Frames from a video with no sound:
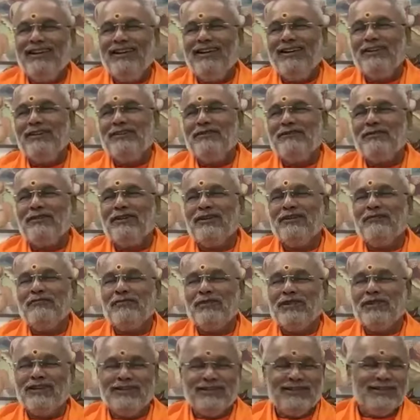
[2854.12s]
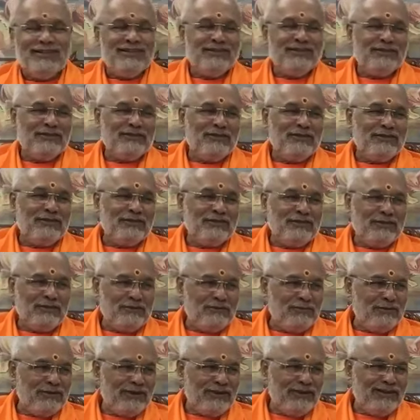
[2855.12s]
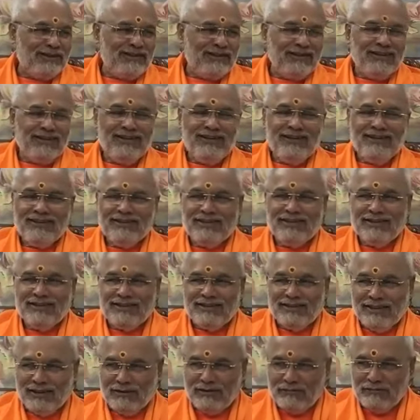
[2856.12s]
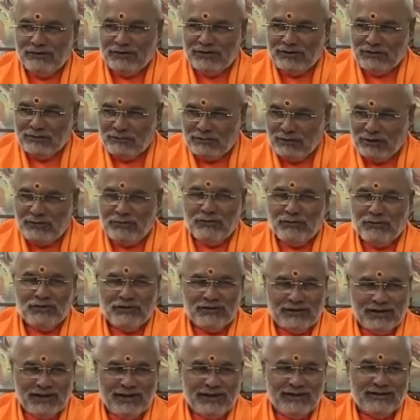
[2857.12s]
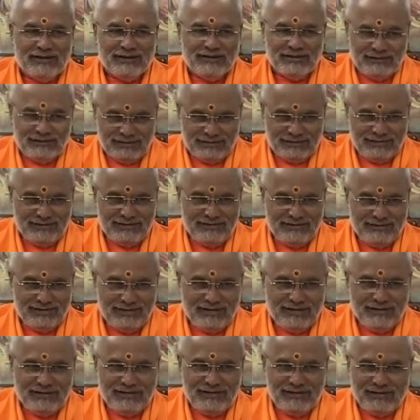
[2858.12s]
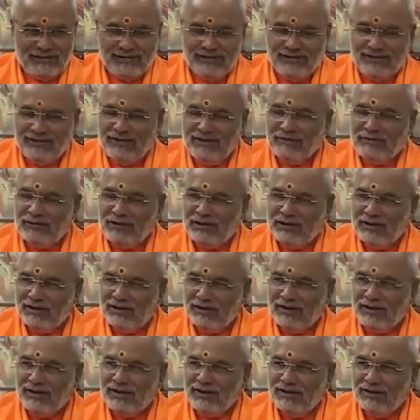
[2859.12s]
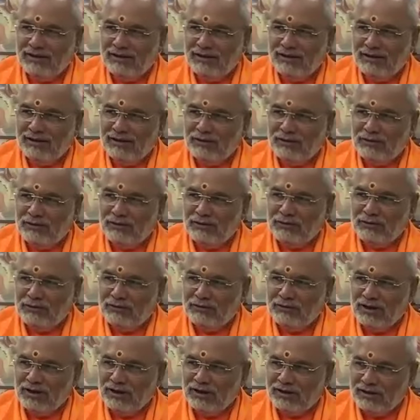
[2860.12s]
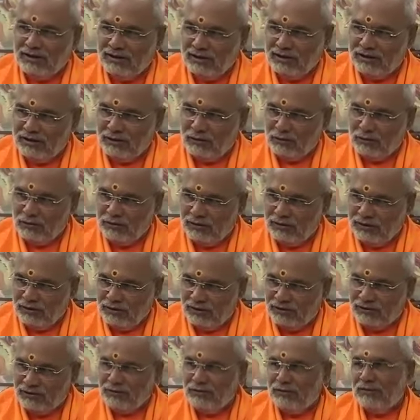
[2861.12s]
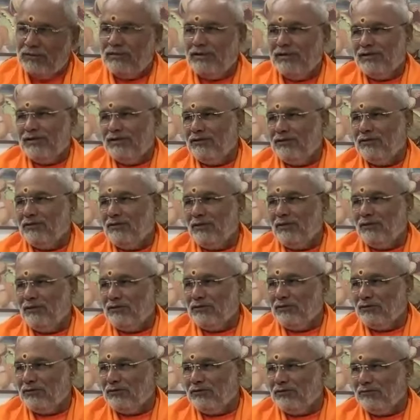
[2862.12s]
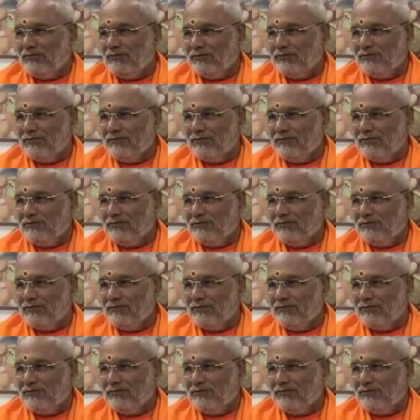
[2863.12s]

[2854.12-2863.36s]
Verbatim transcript: and different places, so many. This time one was less. Every year I go to Chartered Accountant Association also.